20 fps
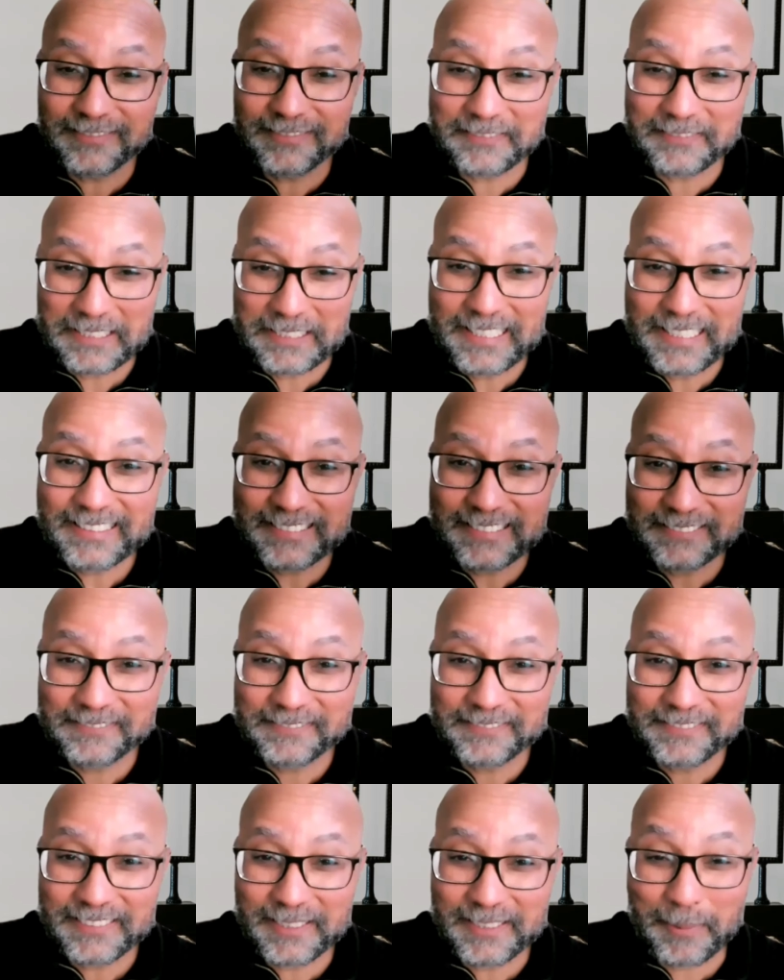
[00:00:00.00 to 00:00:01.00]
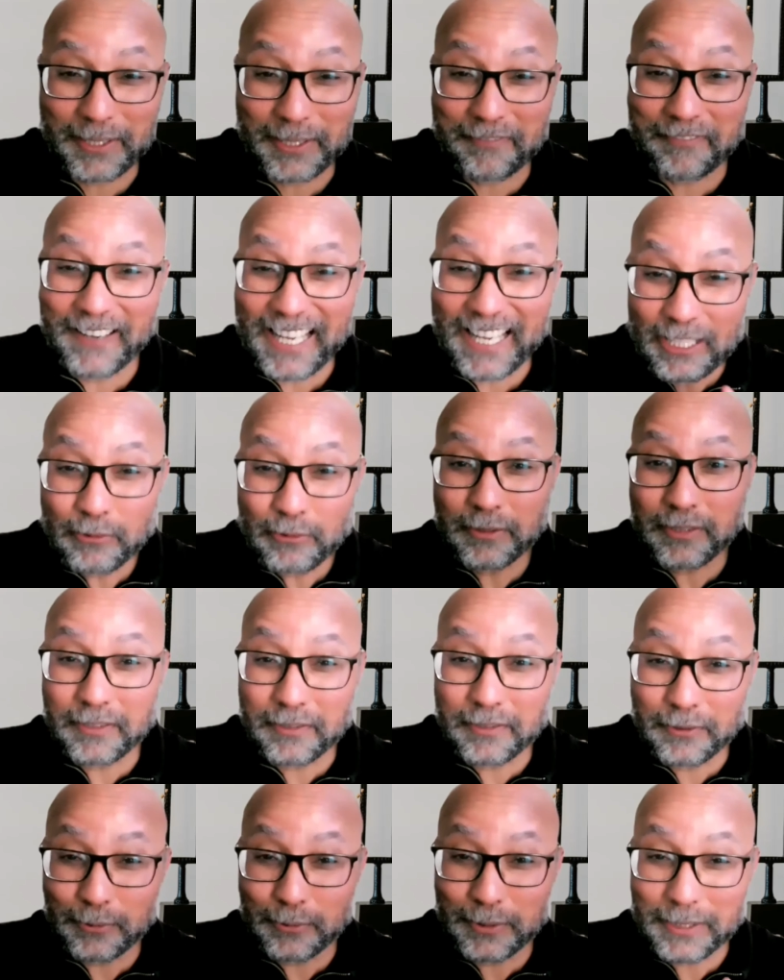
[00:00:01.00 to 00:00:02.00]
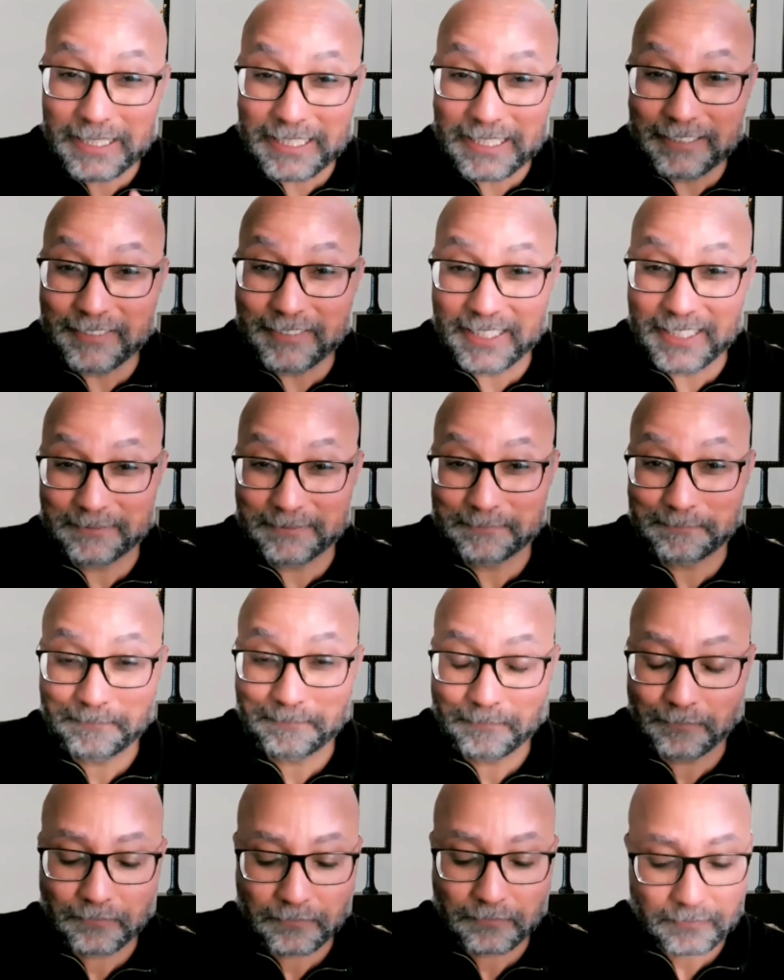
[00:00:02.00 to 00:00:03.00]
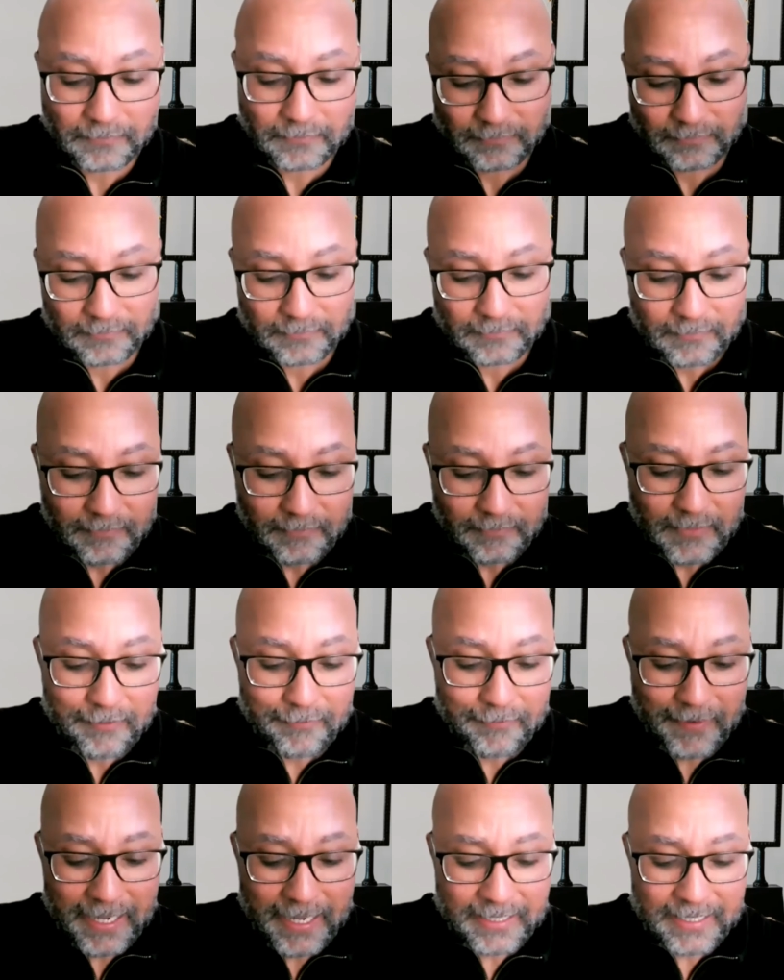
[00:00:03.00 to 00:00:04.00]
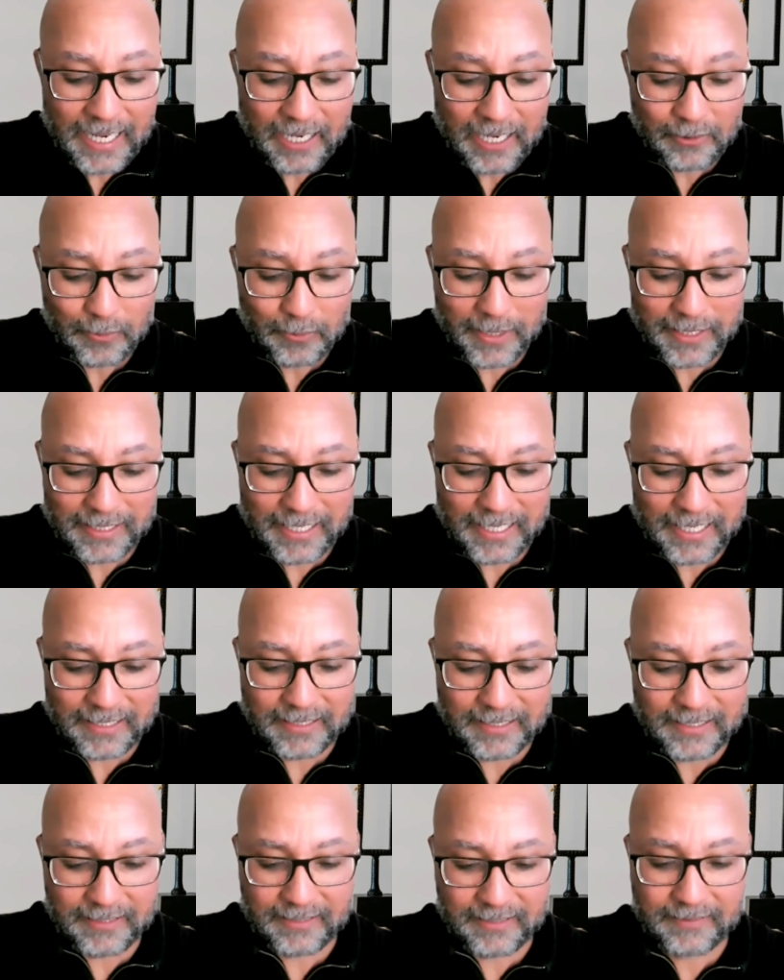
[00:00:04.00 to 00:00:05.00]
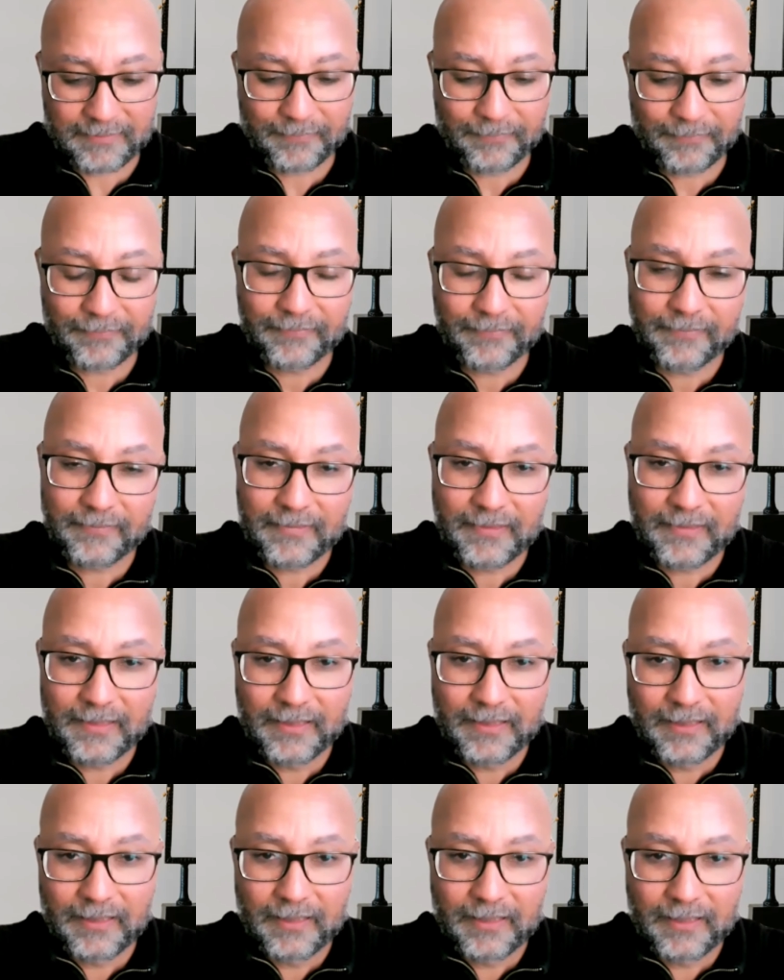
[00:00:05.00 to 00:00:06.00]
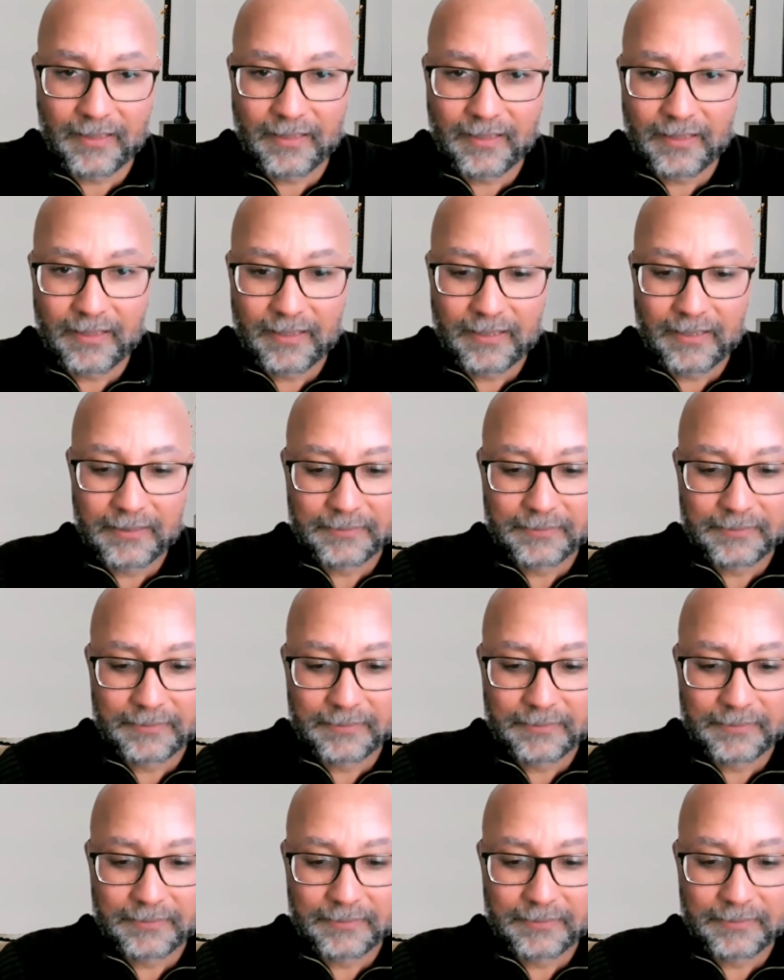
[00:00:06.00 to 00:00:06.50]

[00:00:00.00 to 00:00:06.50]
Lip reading: right? It's about the value that you deliver. Find out what that is. So we've